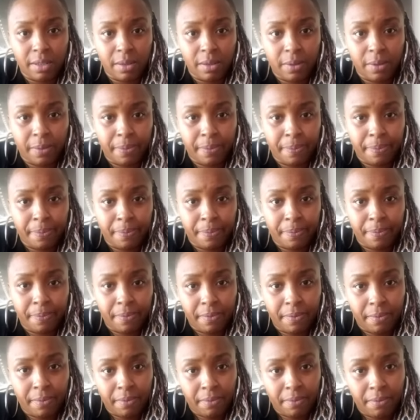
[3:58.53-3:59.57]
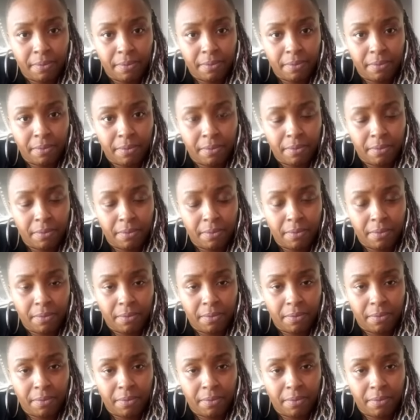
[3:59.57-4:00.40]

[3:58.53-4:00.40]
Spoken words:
Nothing is said.